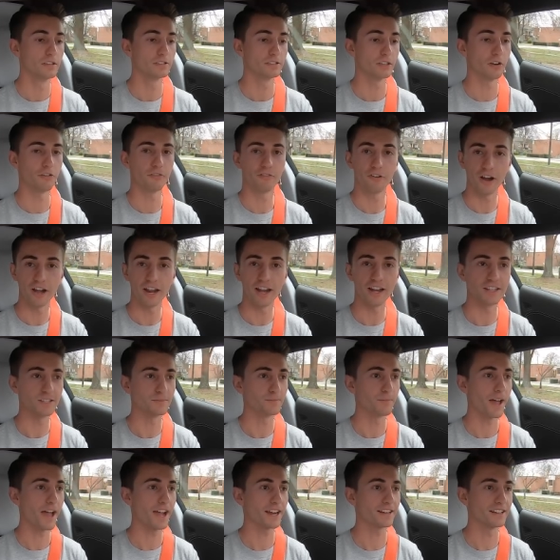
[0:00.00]
So front end is
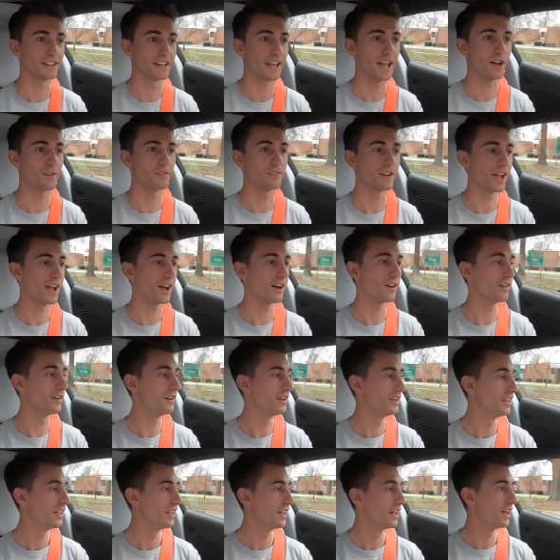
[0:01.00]
back down
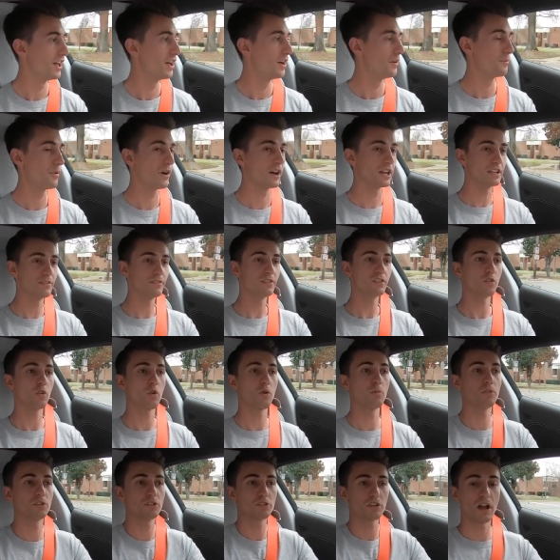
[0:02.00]
now. But even
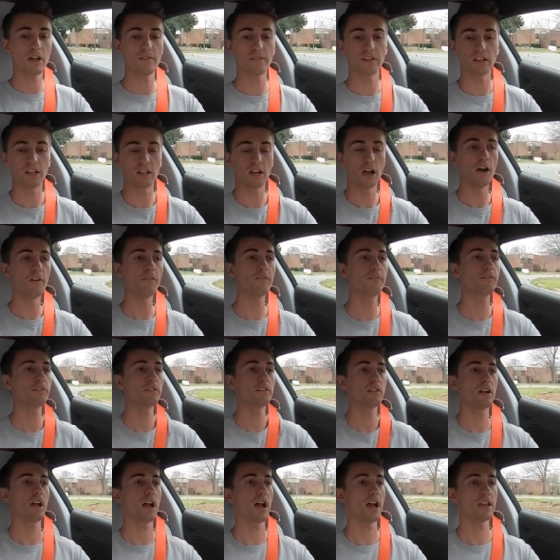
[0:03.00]
normal driving
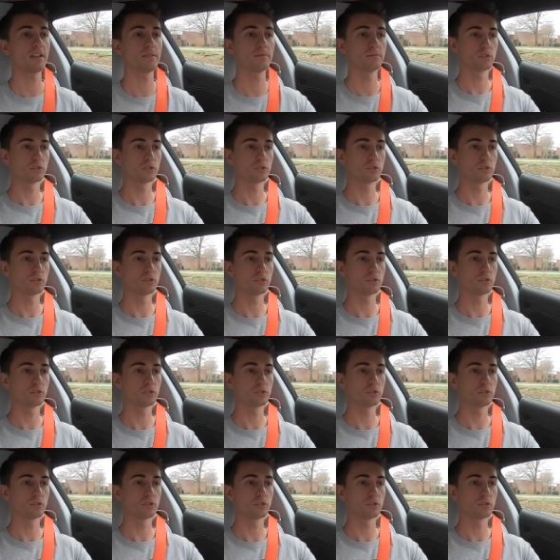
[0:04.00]
comfort, I am